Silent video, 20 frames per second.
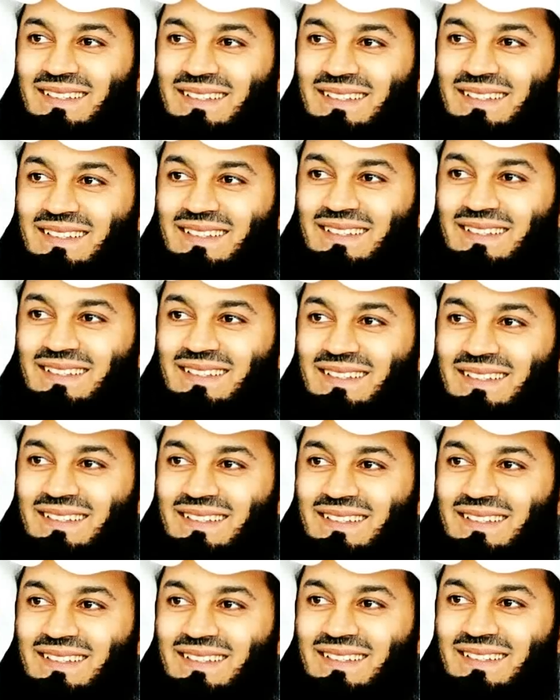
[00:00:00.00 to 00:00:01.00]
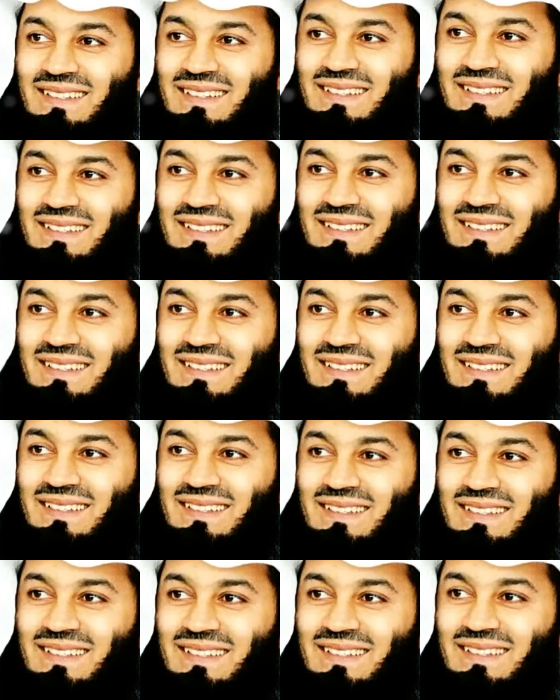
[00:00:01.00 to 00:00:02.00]
May Allah subhanahu wa ta'ala
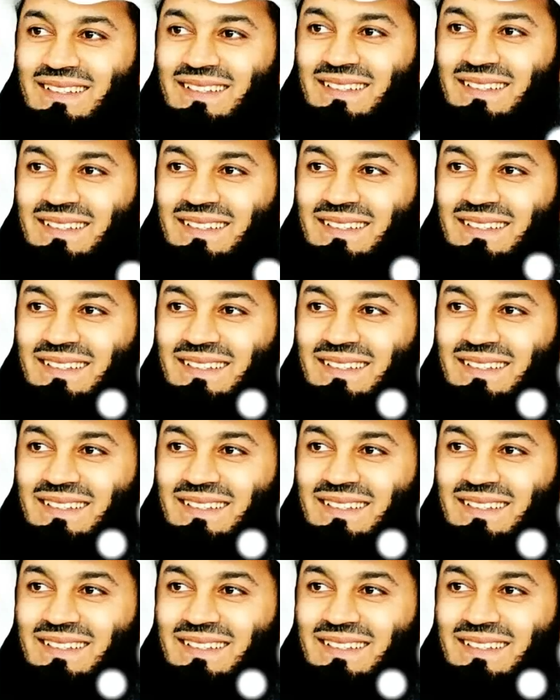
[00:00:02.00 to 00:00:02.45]
help us do that.